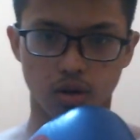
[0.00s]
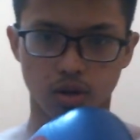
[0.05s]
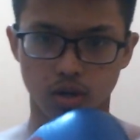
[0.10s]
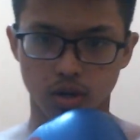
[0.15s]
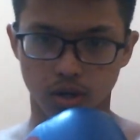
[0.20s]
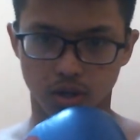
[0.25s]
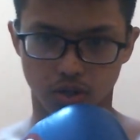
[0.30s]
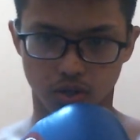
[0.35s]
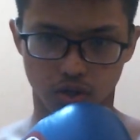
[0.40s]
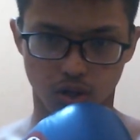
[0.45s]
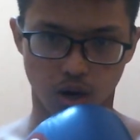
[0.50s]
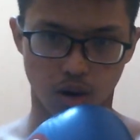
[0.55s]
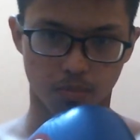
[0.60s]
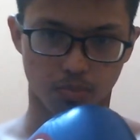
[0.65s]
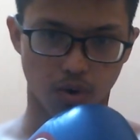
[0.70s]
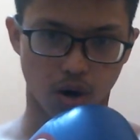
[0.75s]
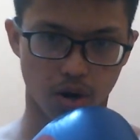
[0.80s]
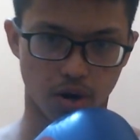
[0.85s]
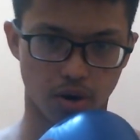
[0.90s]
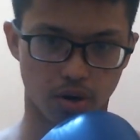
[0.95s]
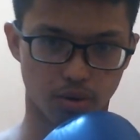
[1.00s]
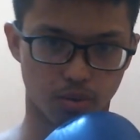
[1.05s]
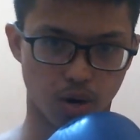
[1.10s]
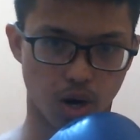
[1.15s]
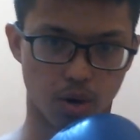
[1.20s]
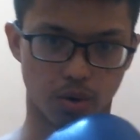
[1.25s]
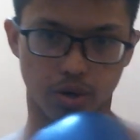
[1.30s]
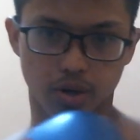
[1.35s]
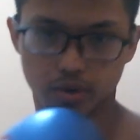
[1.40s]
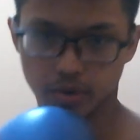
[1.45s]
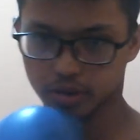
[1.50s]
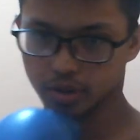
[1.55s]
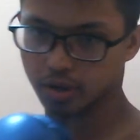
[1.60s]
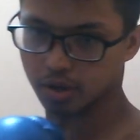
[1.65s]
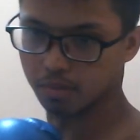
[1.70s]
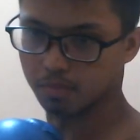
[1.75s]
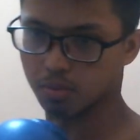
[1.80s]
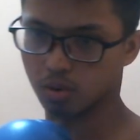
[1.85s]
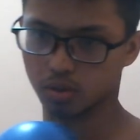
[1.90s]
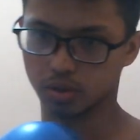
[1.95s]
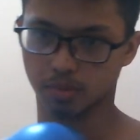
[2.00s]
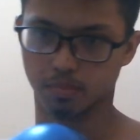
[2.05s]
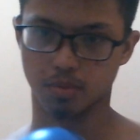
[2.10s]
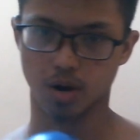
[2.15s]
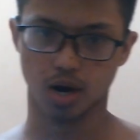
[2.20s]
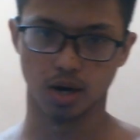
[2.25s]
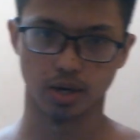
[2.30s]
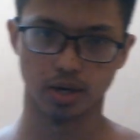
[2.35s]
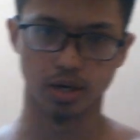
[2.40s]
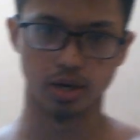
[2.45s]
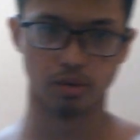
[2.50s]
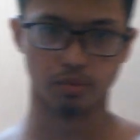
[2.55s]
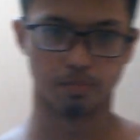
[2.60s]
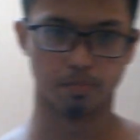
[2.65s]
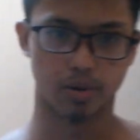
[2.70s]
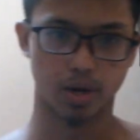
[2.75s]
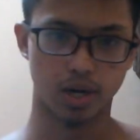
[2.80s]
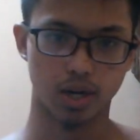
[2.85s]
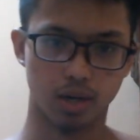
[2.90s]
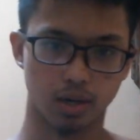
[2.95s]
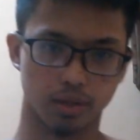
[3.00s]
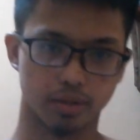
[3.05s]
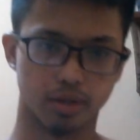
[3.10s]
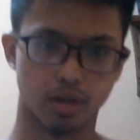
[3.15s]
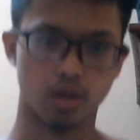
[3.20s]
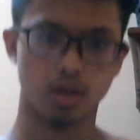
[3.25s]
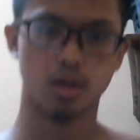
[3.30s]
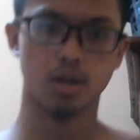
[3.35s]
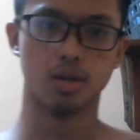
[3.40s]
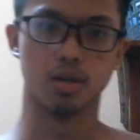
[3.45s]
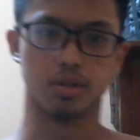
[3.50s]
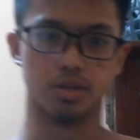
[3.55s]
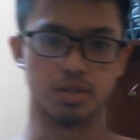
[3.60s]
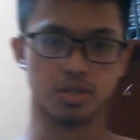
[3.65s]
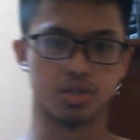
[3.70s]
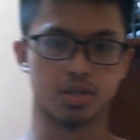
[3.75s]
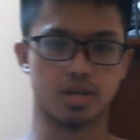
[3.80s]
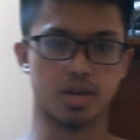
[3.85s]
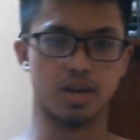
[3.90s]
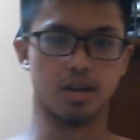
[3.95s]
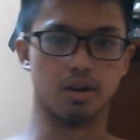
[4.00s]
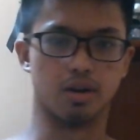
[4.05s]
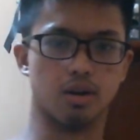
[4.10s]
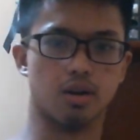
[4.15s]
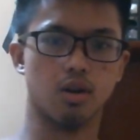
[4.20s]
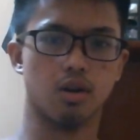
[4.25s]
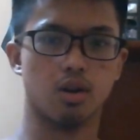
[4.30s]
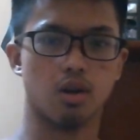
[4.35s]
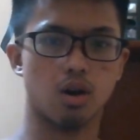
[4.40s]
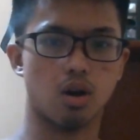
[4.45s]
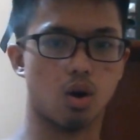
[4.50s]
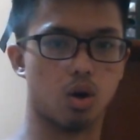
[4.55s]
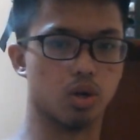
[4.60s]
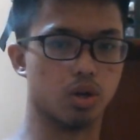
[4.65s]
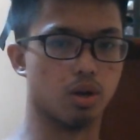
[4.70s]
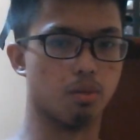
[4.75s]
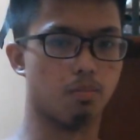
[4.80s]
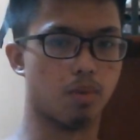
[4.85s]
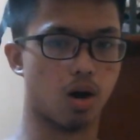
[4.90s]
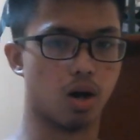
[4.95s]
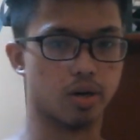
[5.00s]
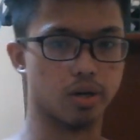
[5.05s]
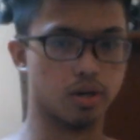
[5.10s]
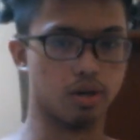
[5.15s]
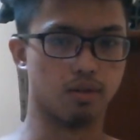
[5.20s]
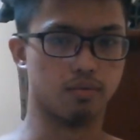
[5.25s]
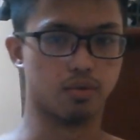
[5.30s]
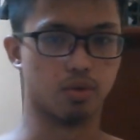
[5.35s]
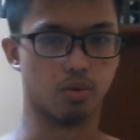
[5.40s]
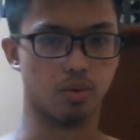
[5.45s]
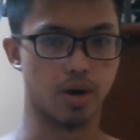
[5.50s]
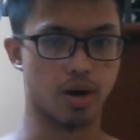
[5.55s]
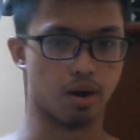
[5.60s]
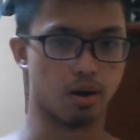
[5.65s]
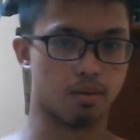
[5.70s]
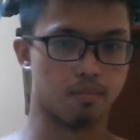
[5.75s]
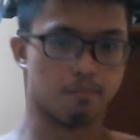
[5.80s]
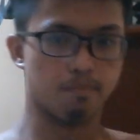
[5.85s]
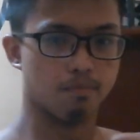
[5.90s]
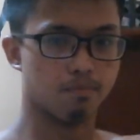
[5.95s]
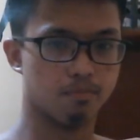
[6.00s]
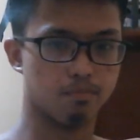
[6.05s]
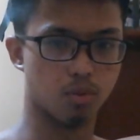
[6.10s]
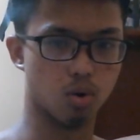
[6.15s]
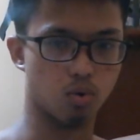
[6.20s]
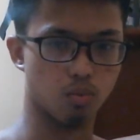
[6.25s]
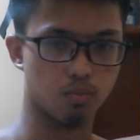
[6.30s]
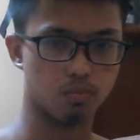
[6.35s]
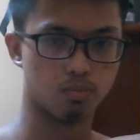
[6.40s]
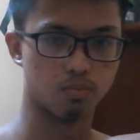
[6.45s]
It stopped right at around here, and then he pulled it back. He peeled the skin on the body of Donaire. Boom.